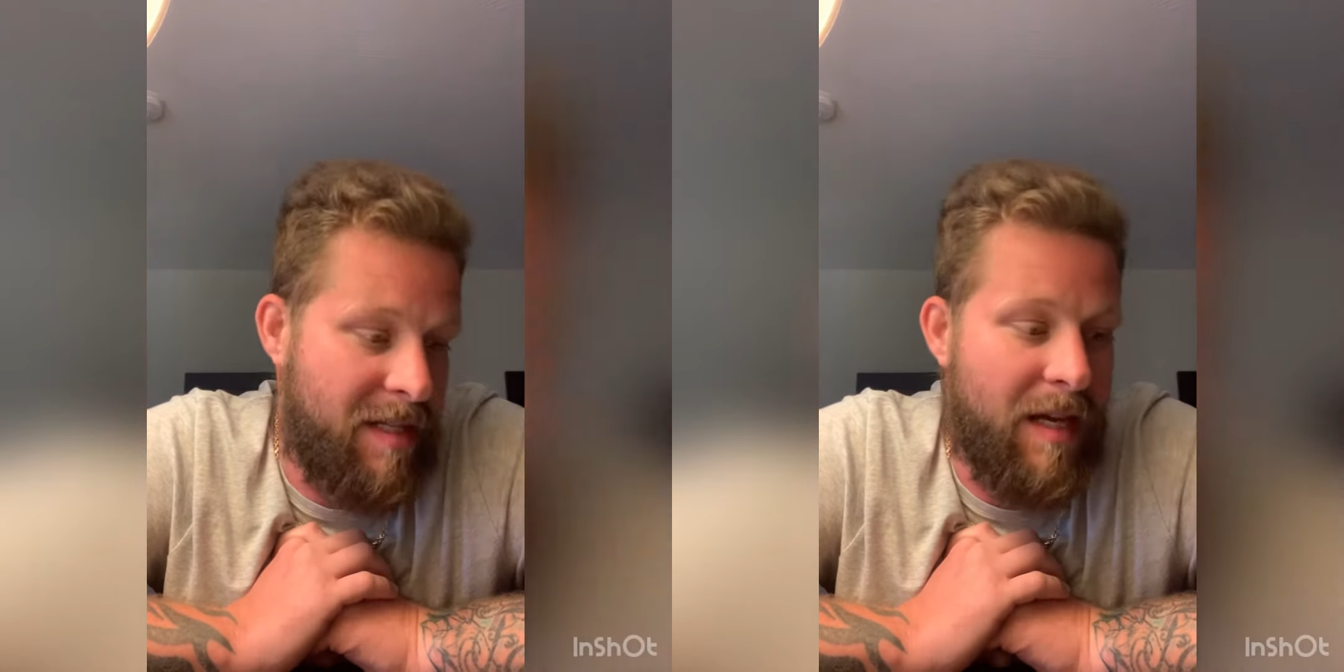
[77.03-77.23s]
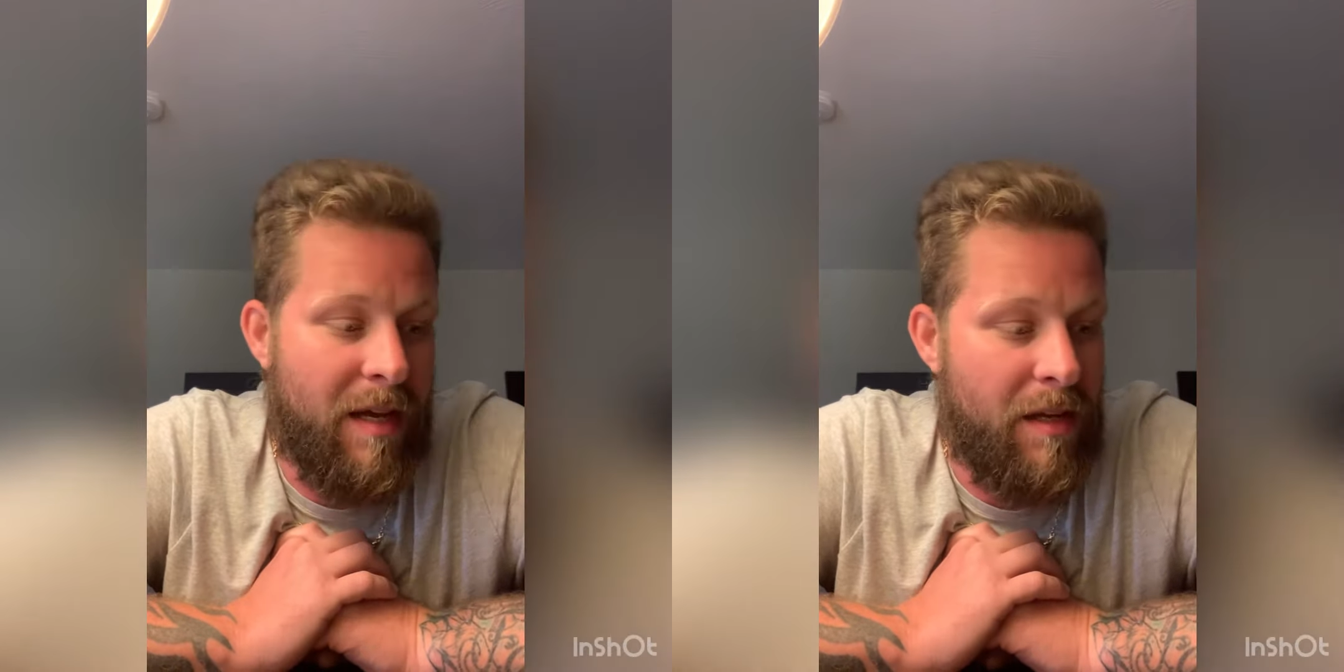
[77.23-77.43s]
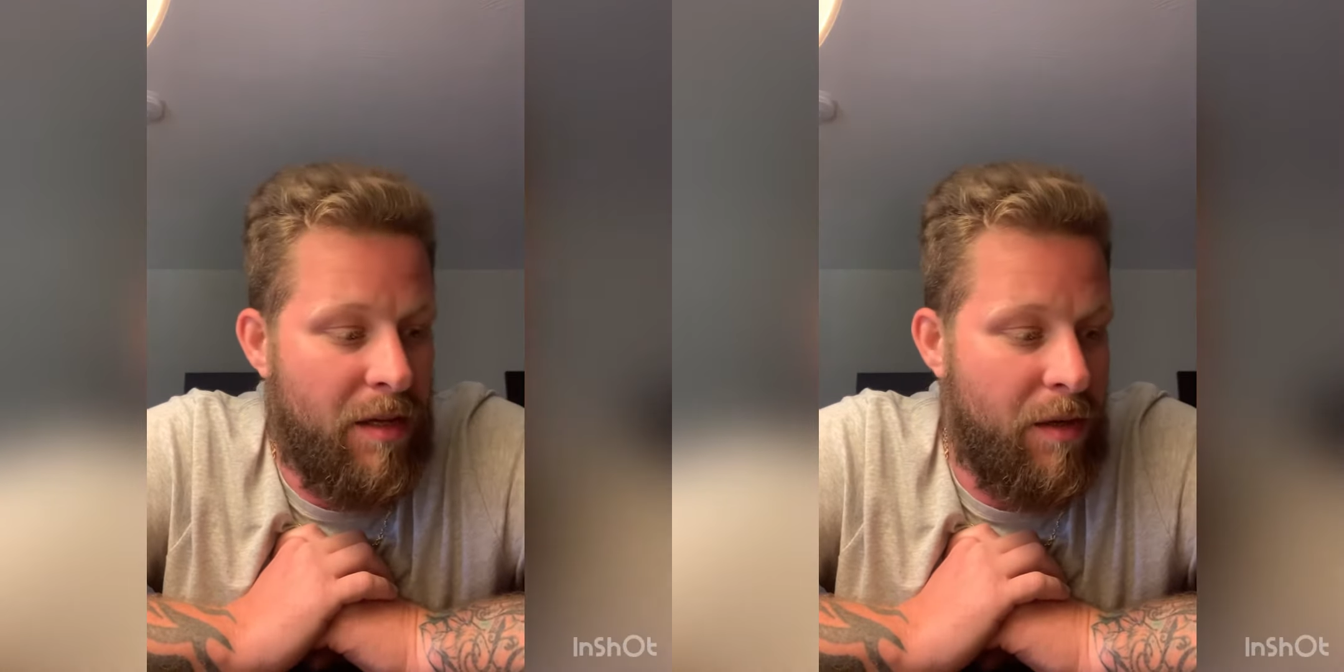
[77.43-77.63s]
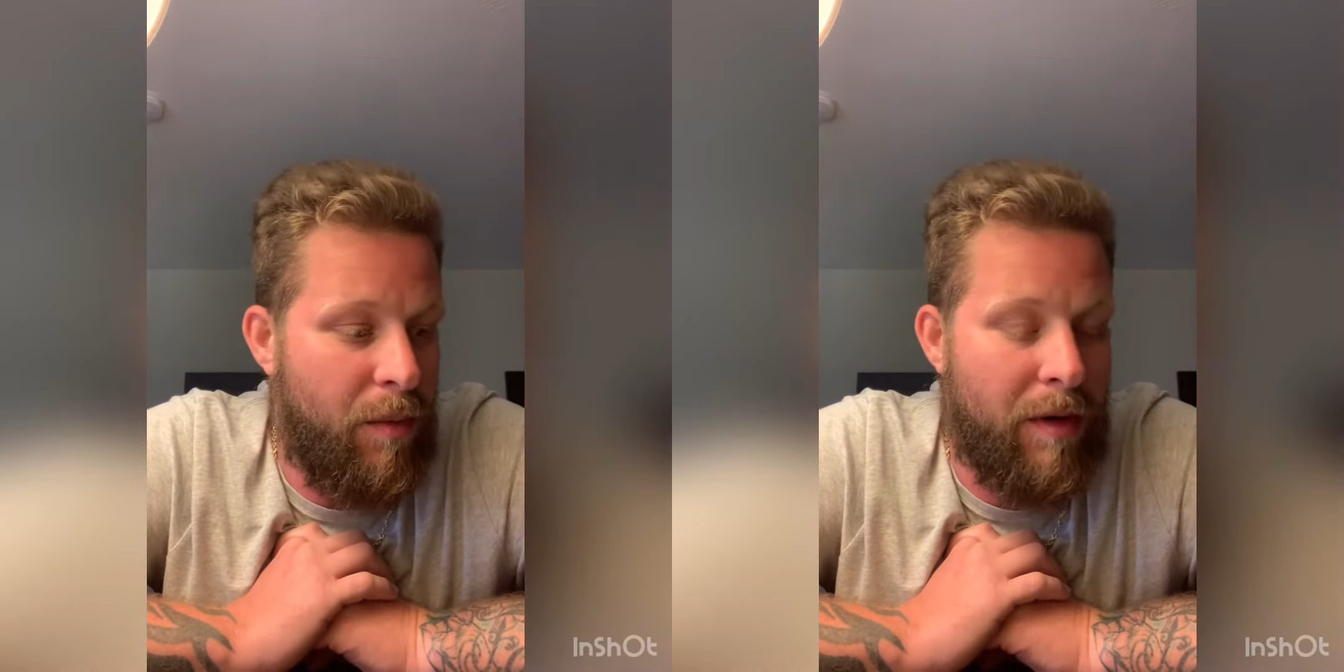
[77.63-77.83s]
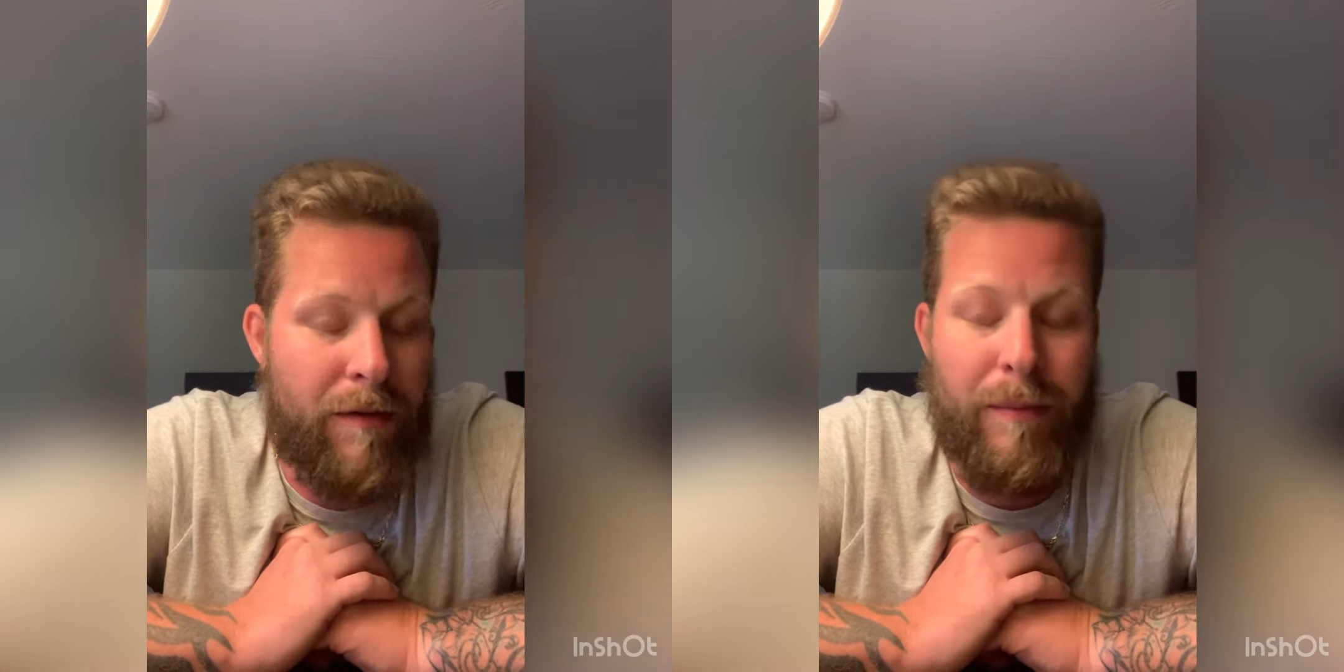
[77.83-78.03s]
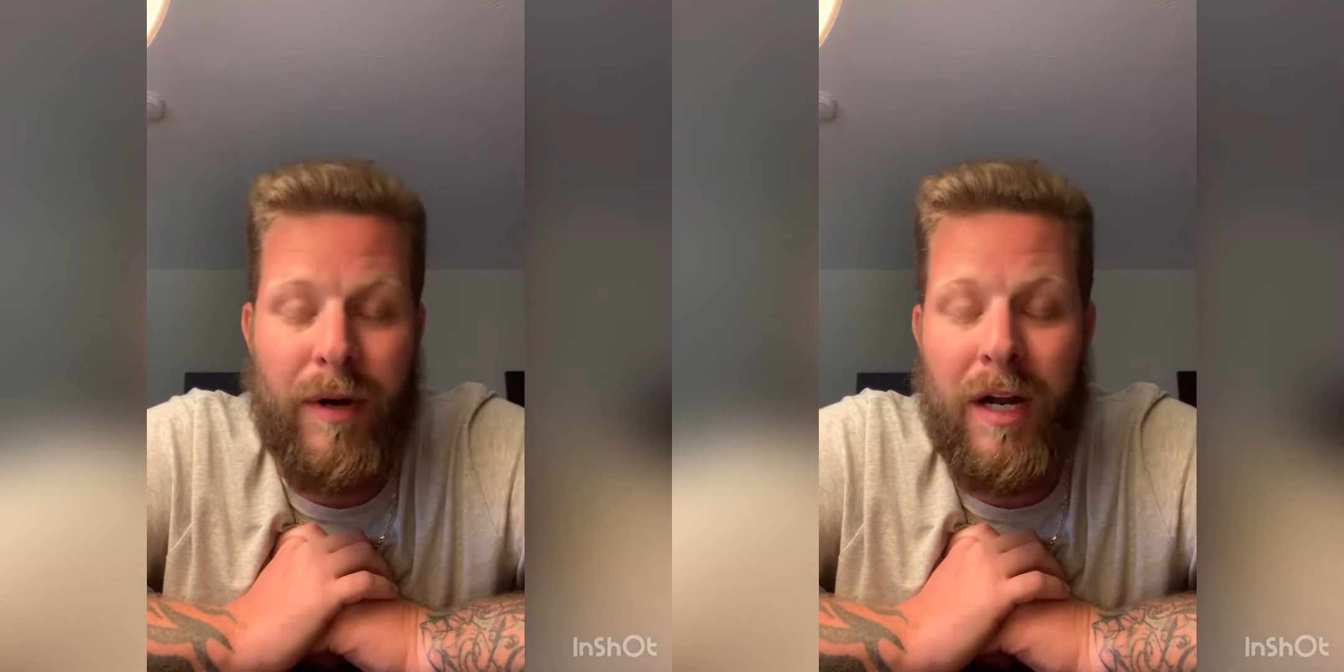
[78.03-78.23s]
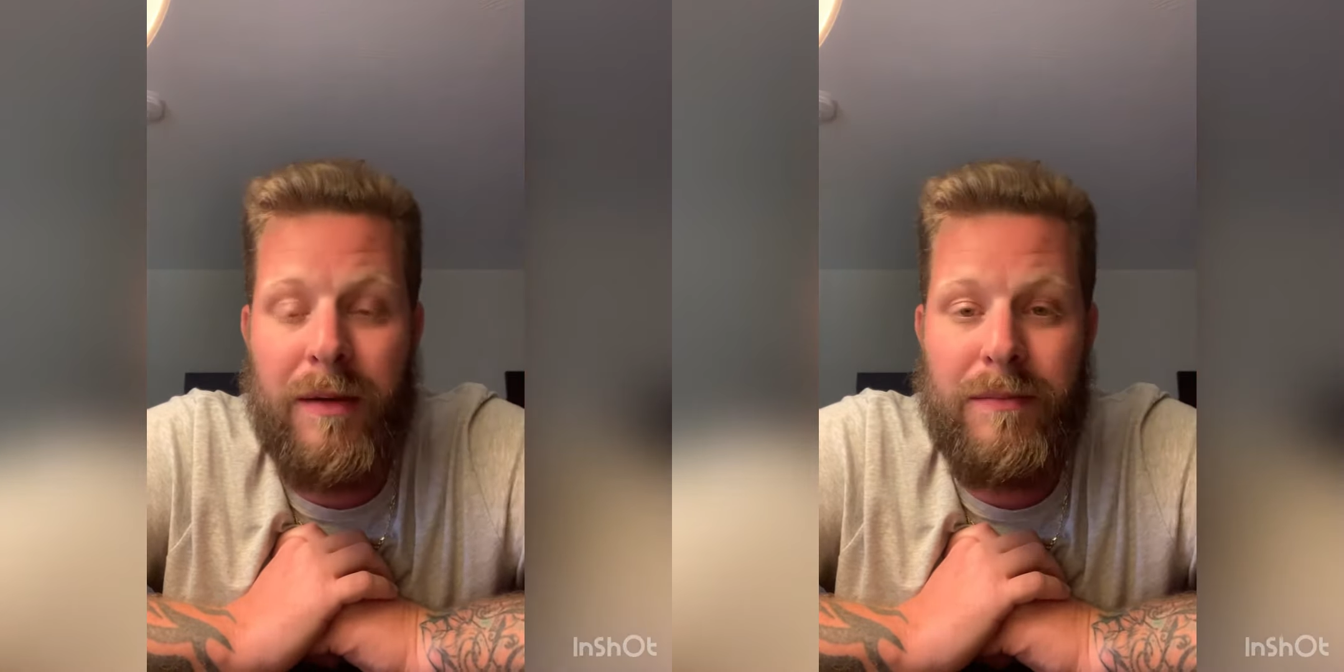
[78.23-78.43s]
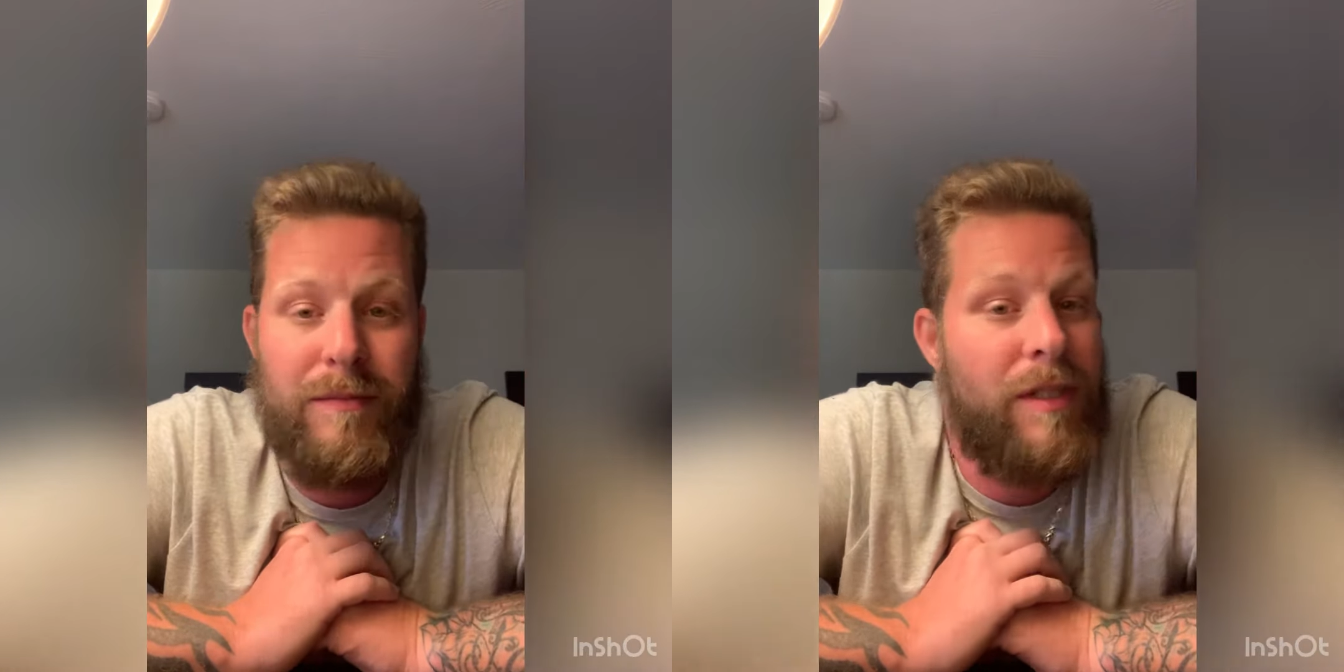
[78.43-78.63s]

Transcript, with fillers: that you work for Prime,